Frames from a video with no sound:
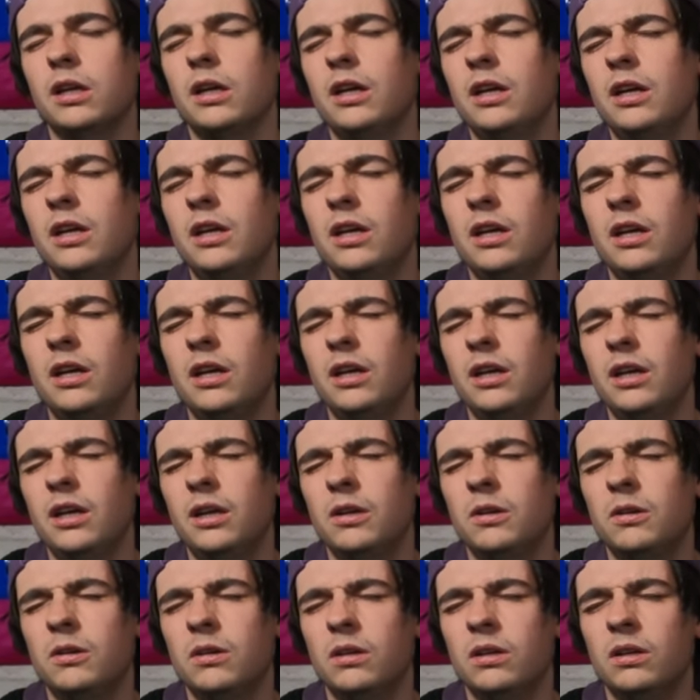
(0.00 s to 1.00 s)

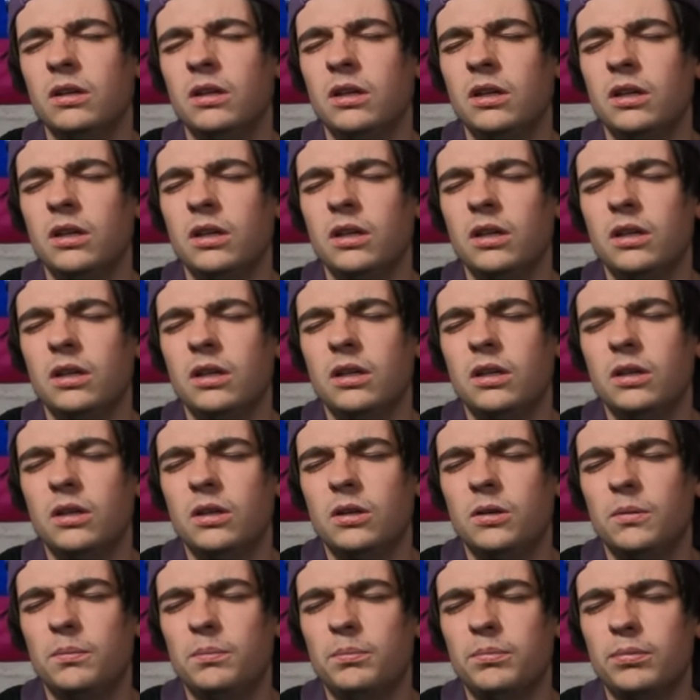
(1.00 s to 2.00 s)
in
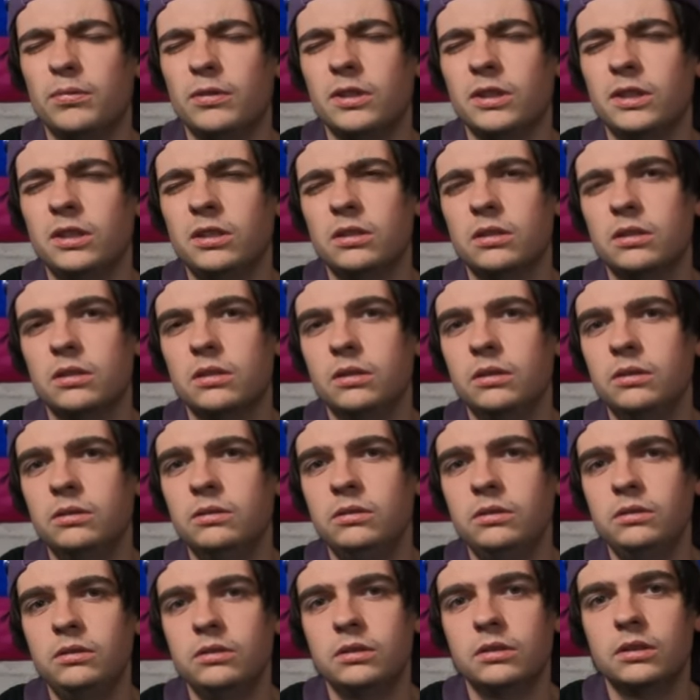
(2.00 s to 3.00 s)

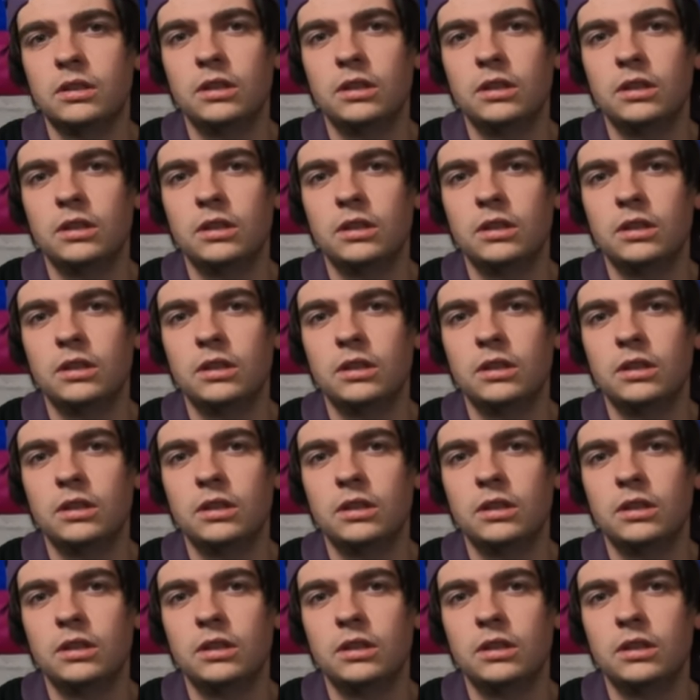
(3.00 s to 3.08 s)
Bristol.